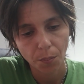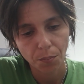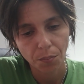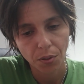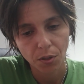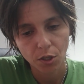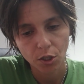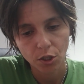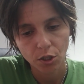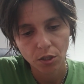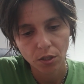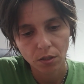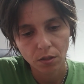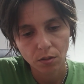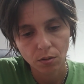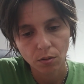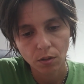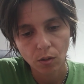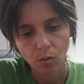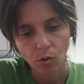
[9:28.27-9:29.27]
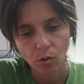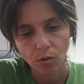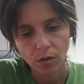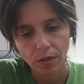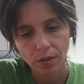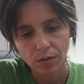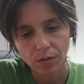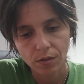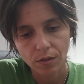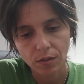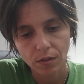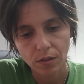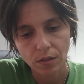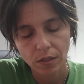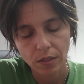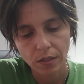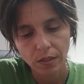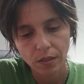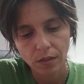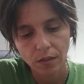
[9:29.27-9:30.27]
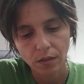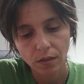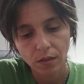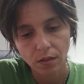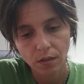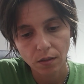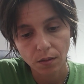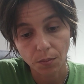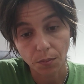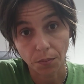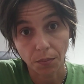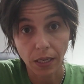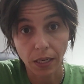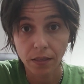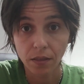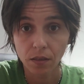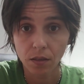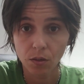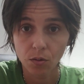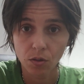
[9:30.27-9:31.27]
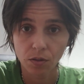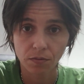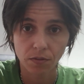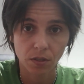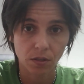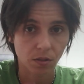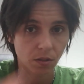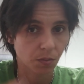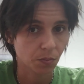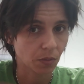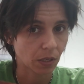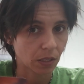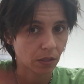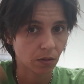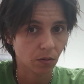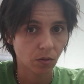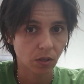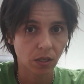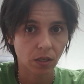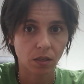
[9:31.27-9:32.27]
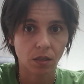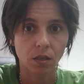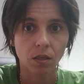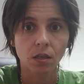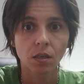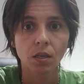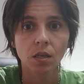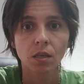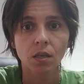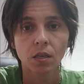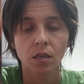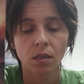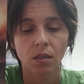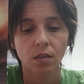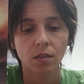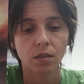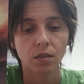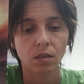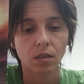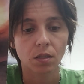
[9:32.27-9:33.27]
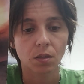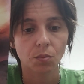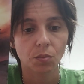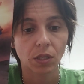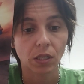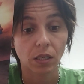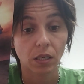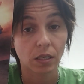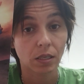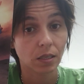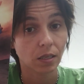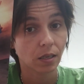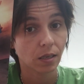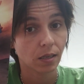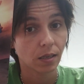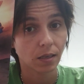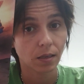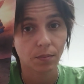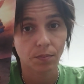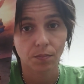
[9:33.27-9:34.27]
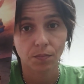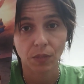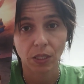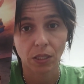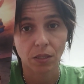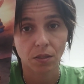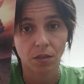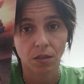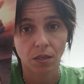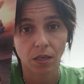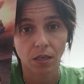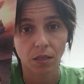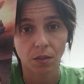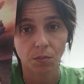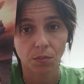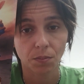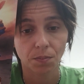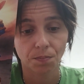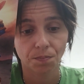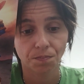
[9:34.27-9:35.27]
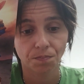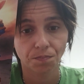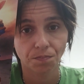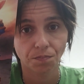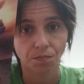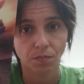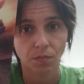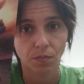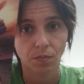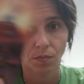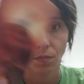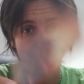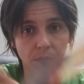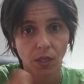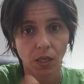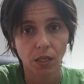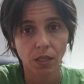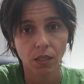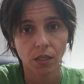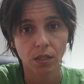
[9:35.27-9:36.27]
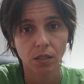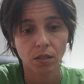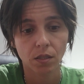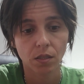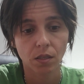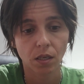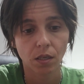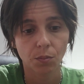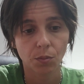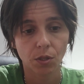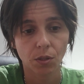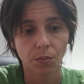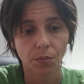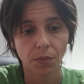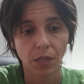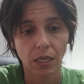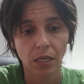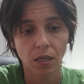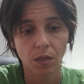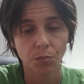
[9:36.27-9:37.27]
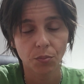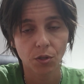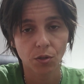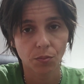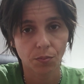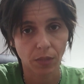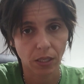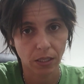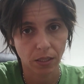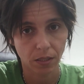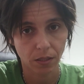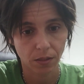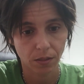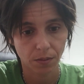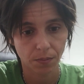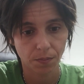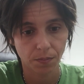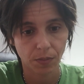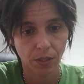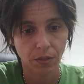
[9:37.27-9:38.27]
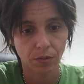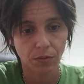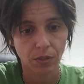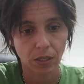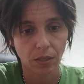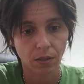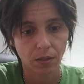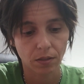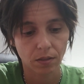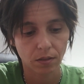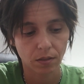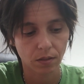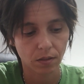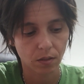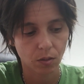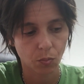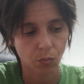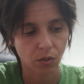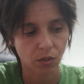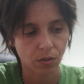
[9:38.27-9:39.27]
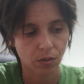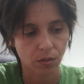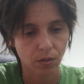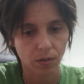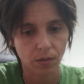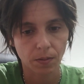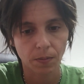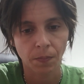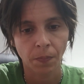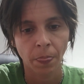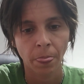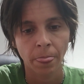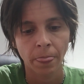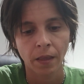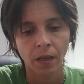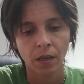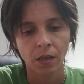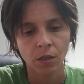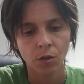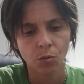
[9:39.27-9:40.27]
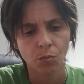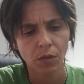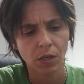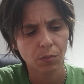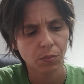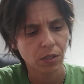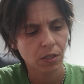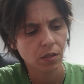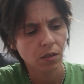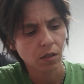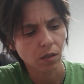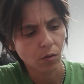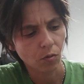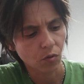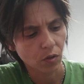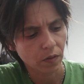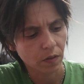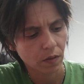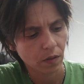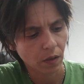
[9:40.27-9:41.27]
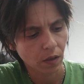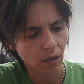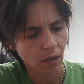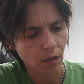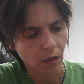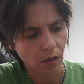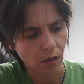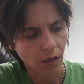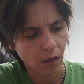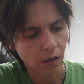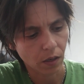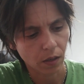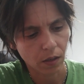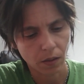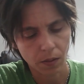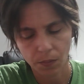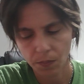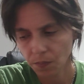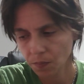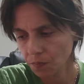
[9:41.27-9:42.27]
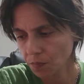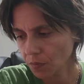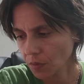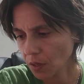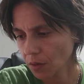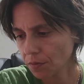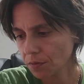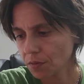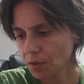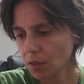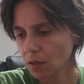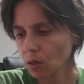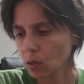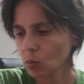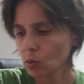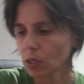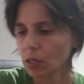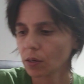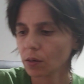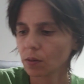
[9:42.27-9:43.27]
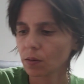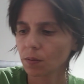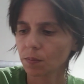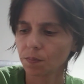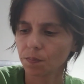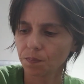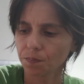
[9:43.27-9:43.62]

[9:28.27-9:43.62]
pushed into a corner by the universe, by the way. They're gonna be like, um, it's time. It's time to make up your mind in regards to this person. And you may be dealing with a um, Virgo here.